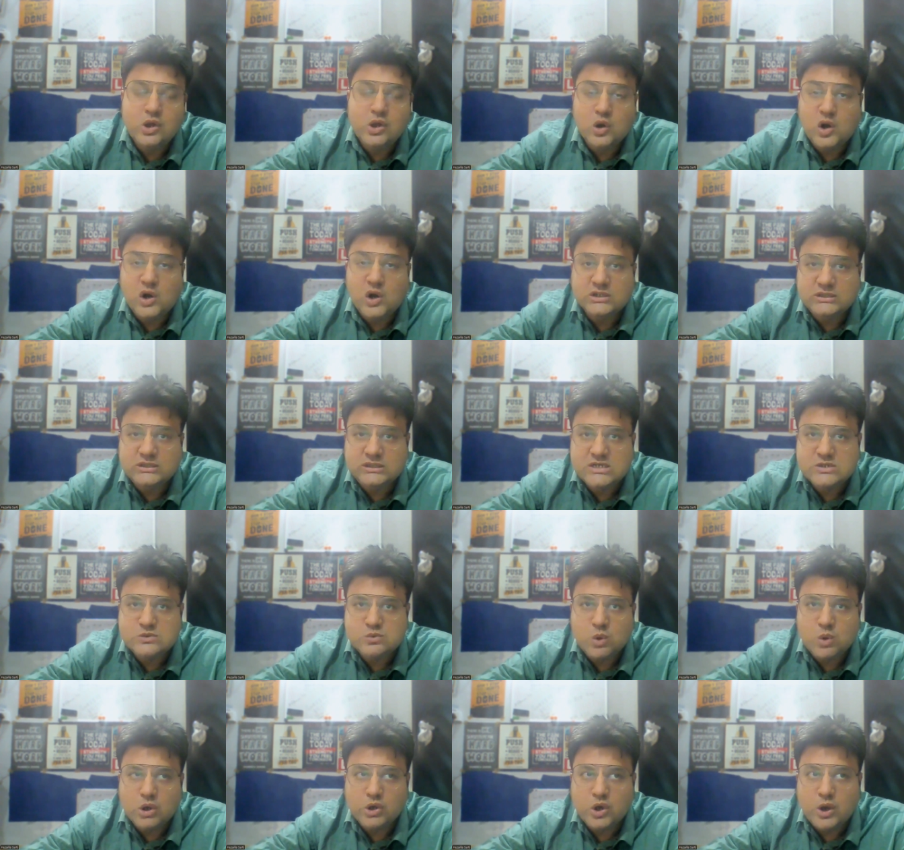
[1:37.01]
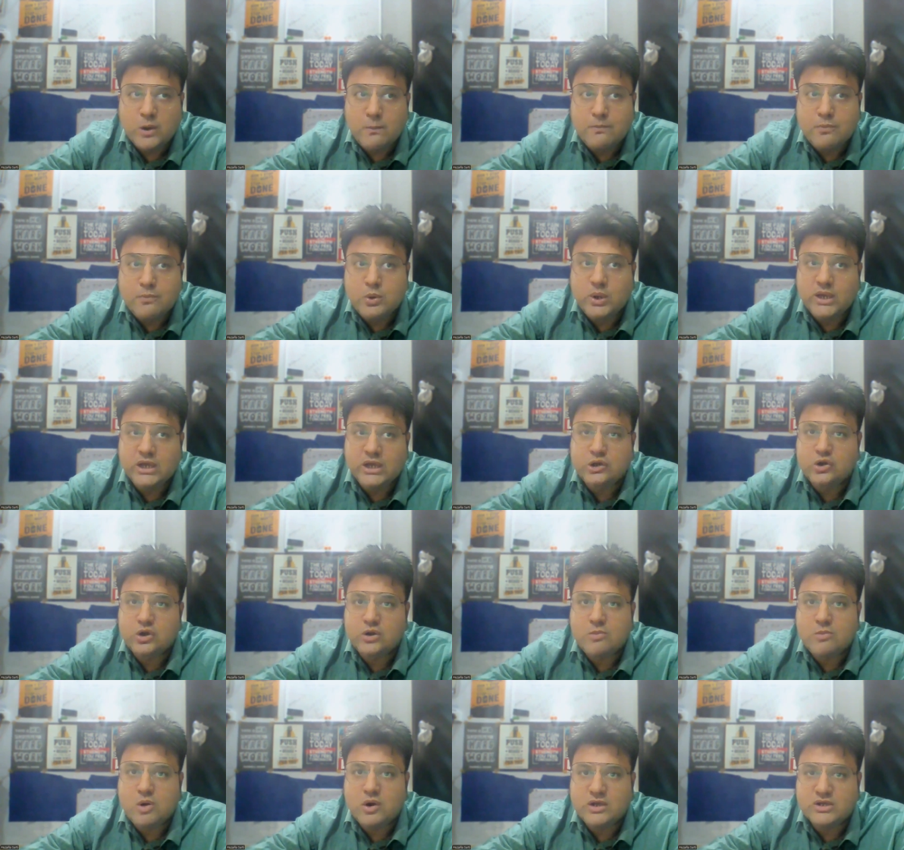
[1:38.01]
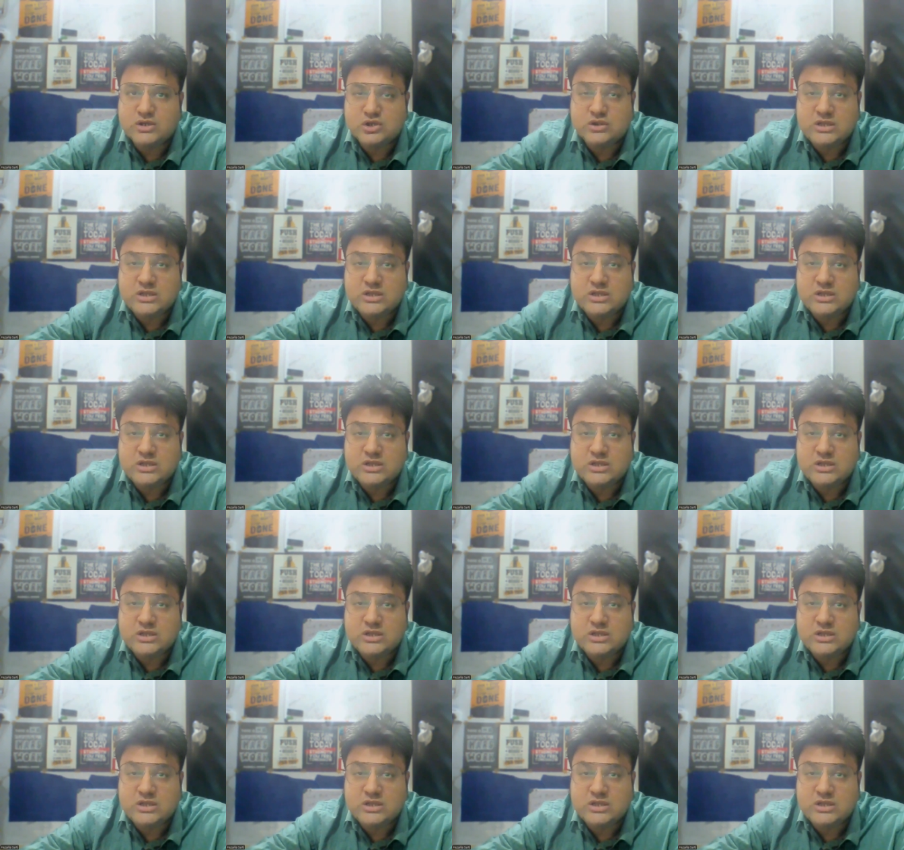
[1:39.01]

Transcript: you are conscious what you are putting into your body.